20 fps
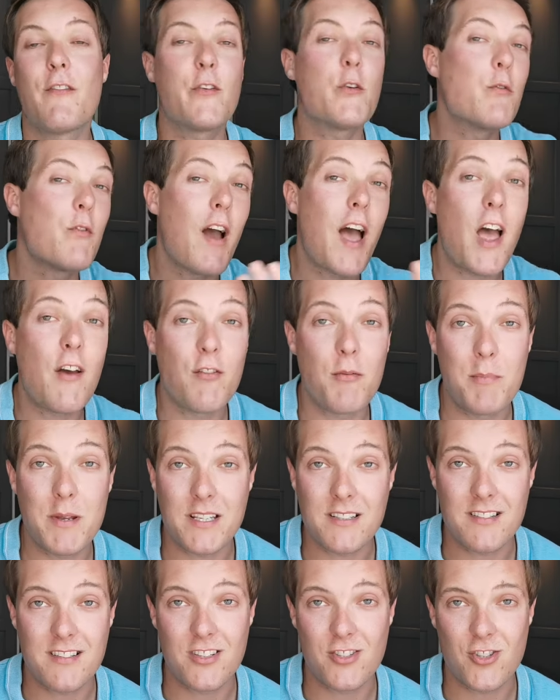If you've ever
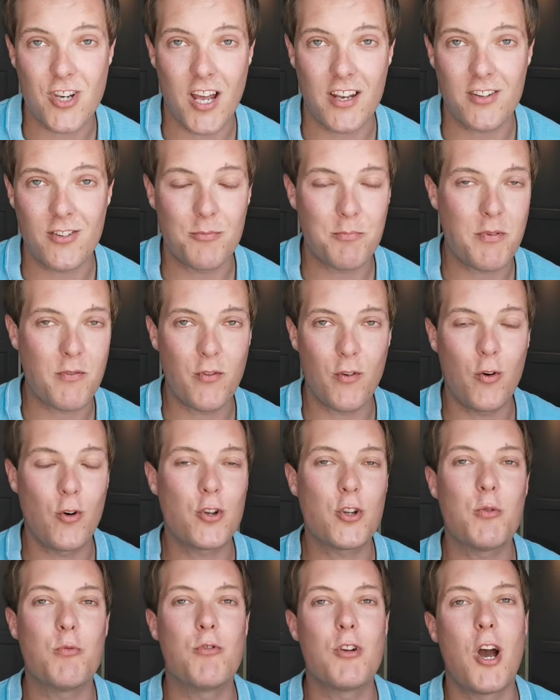been to this channel
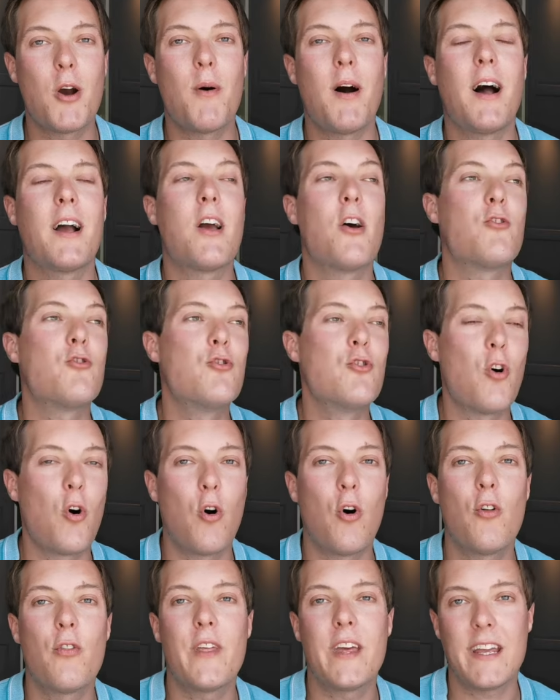before, you know I
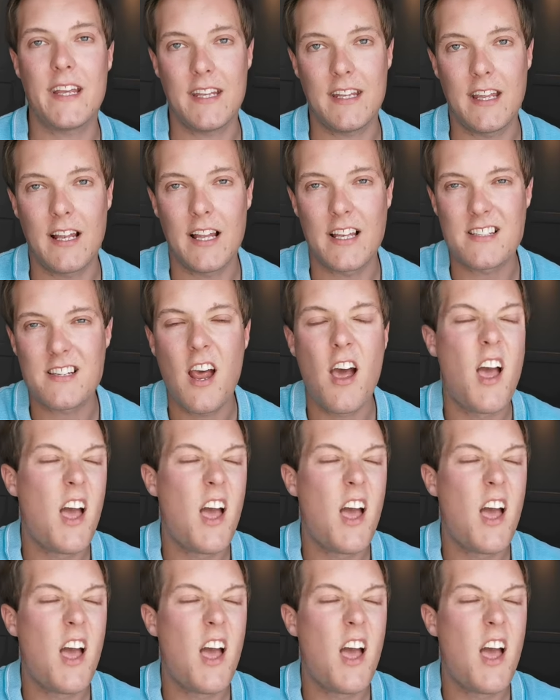adore the Inkey List.